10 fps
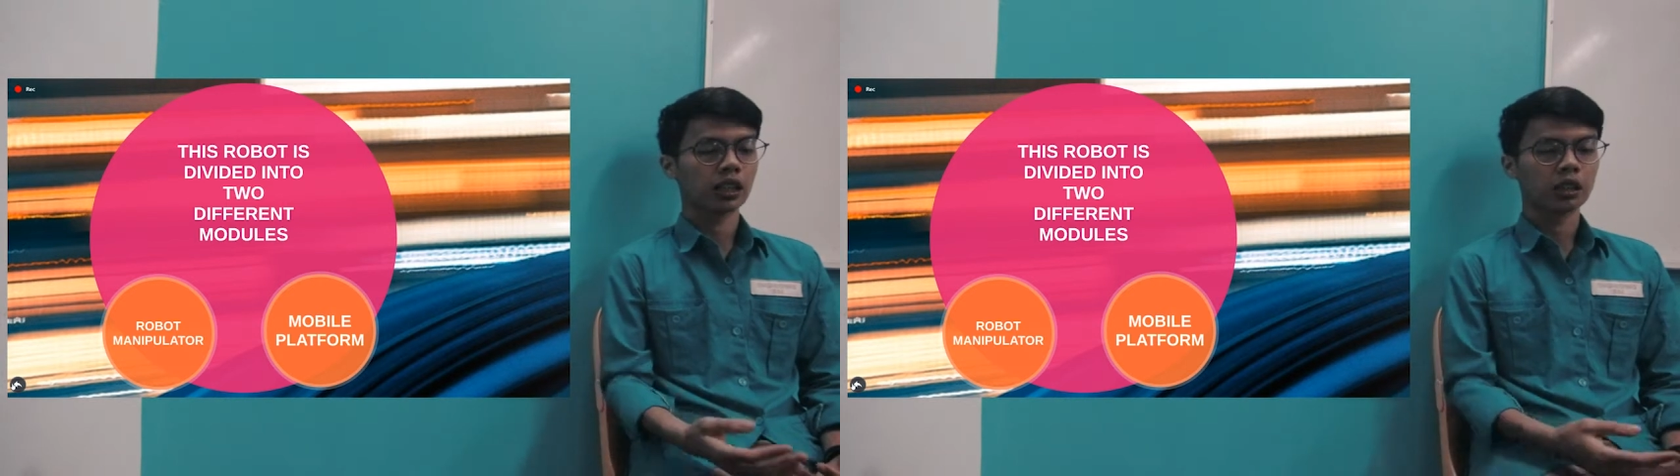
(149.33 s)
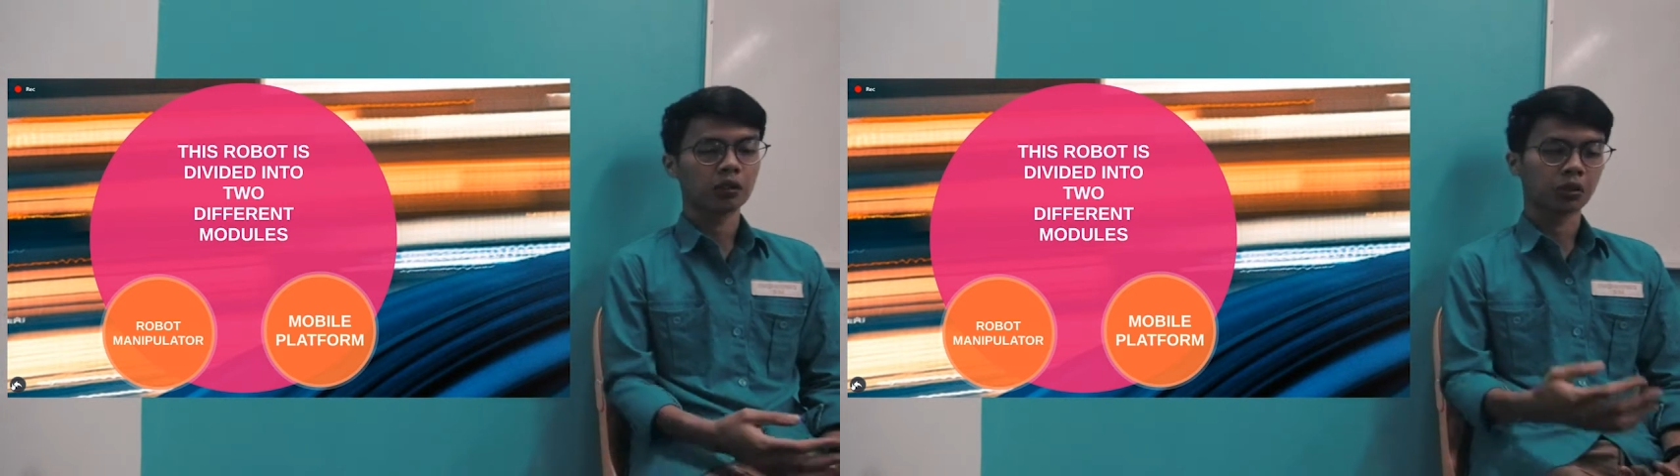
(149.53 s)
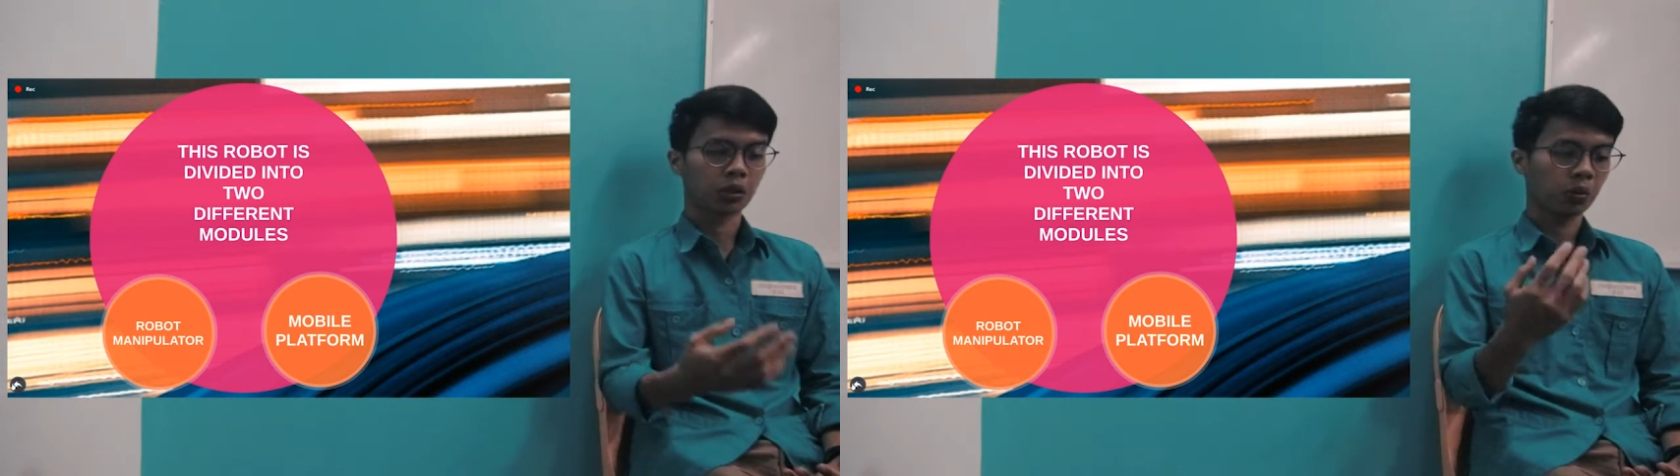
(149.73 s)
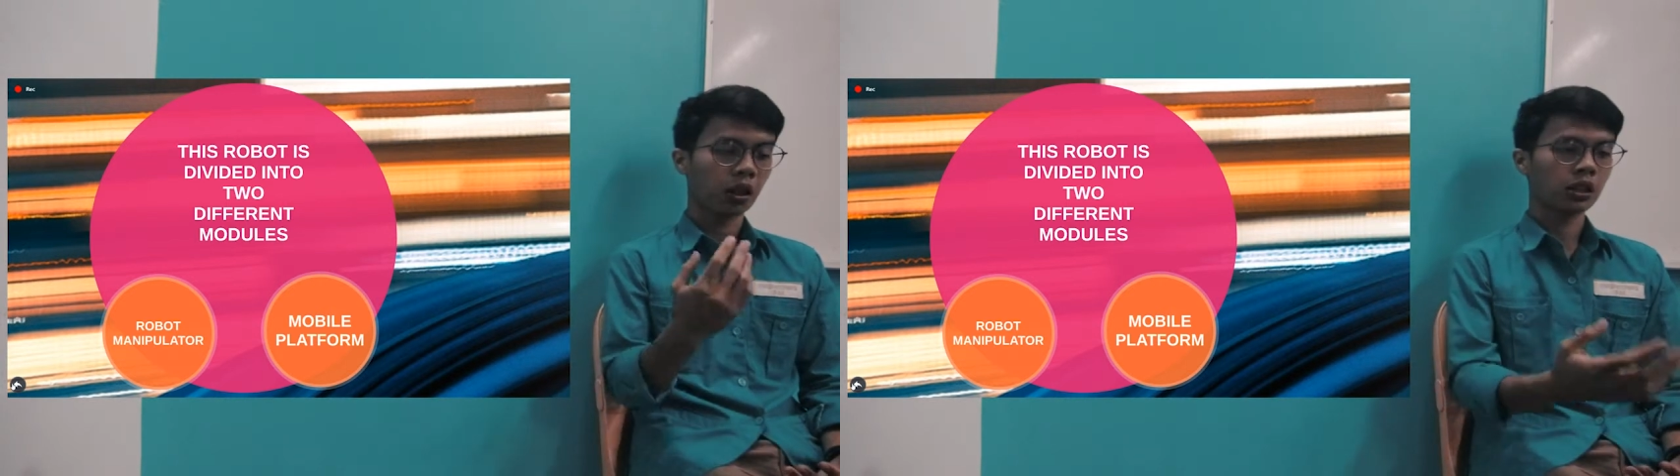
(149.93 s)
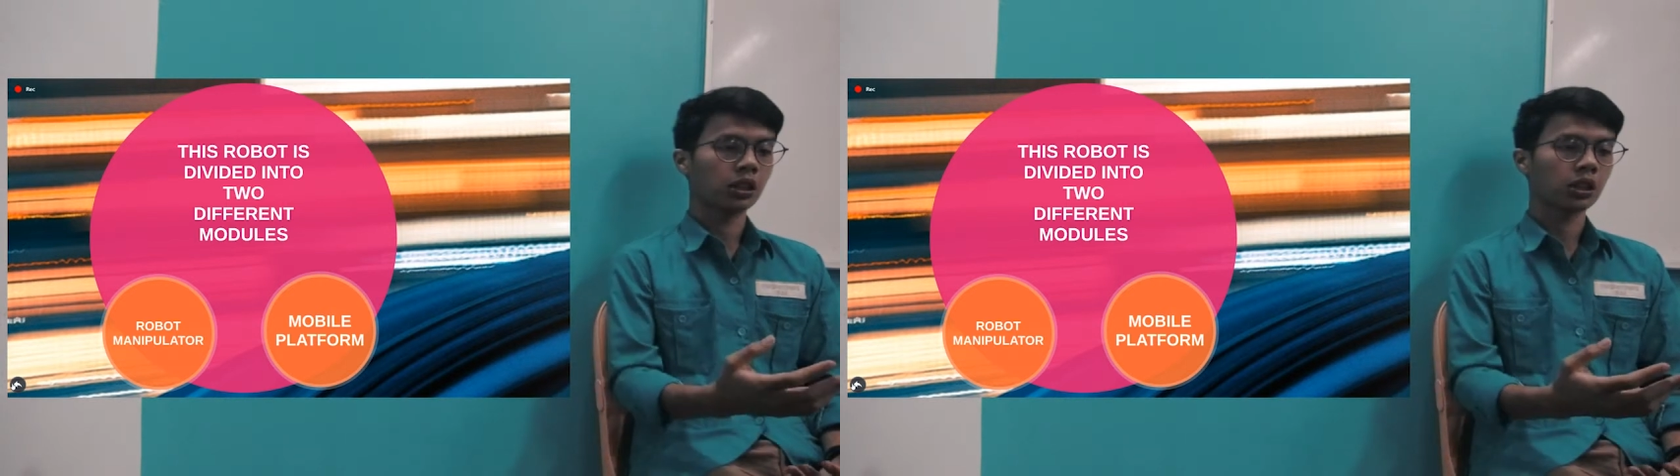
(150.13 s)
The first
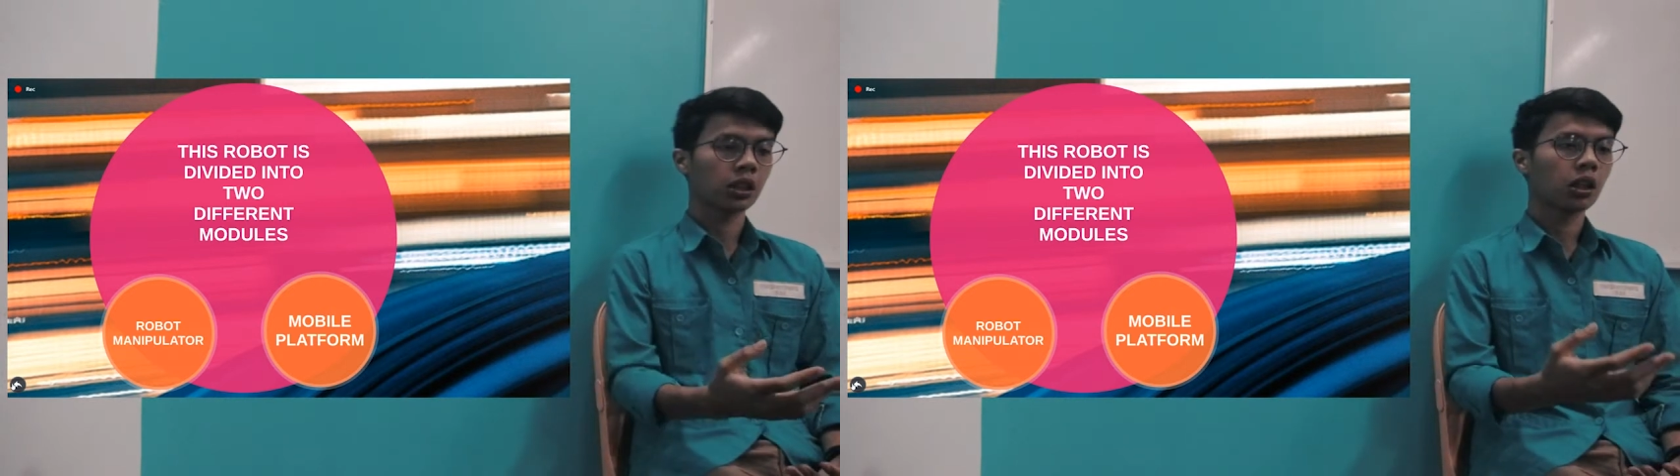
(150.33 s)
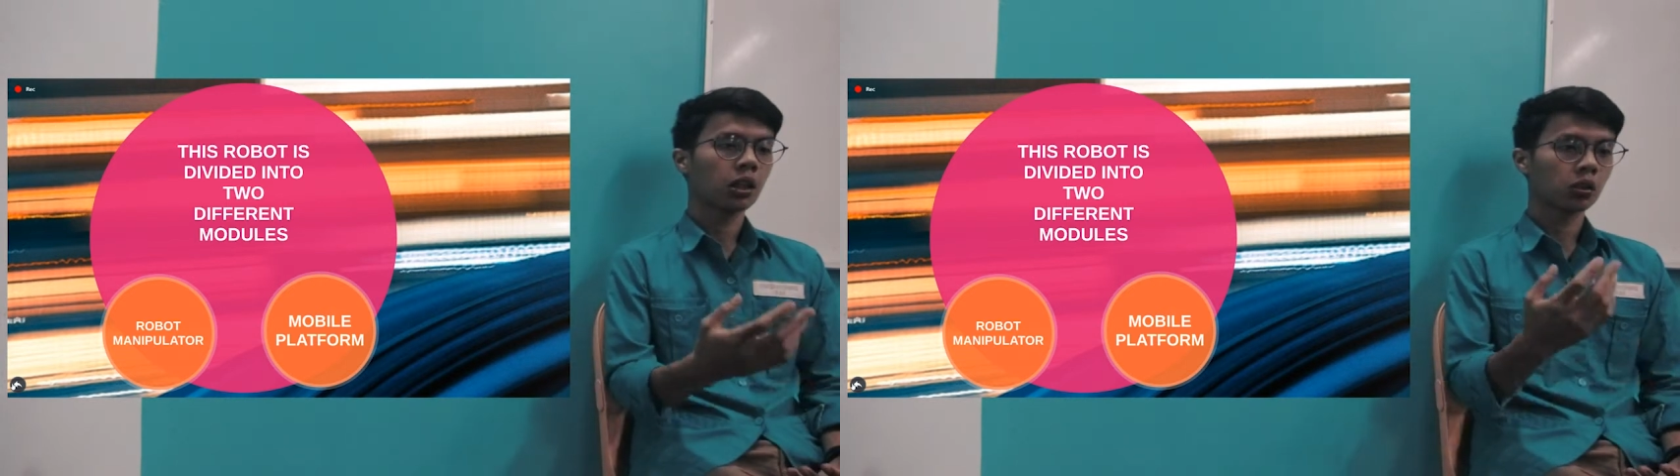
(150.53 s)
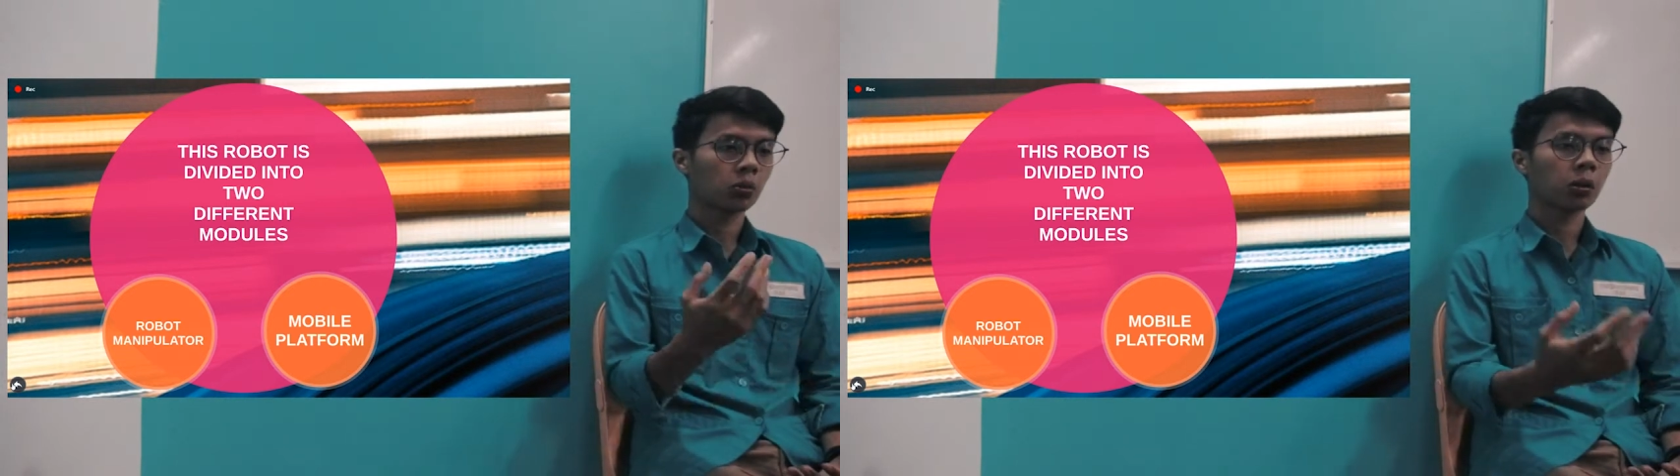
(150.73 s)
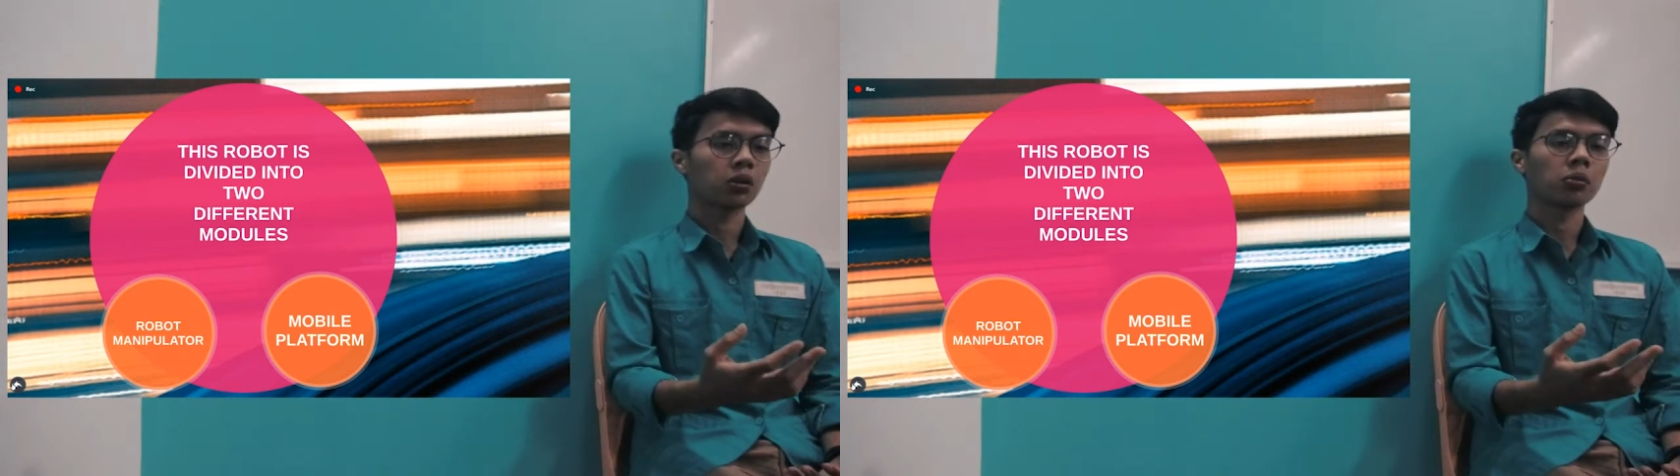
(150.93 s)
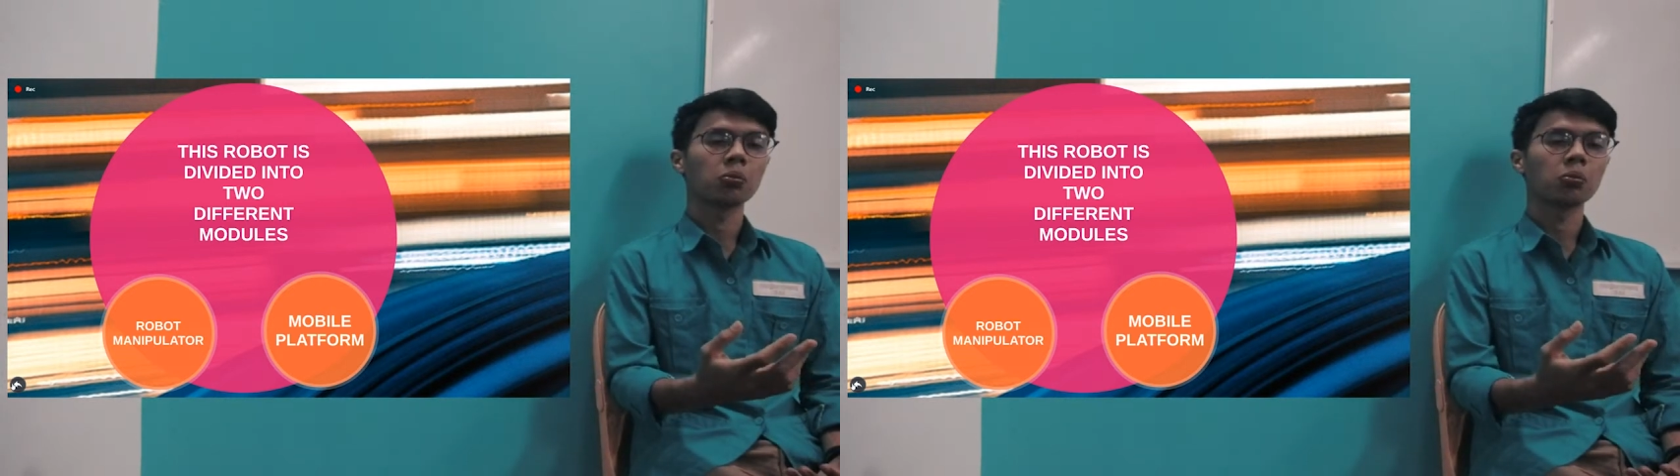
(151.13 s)
one is robot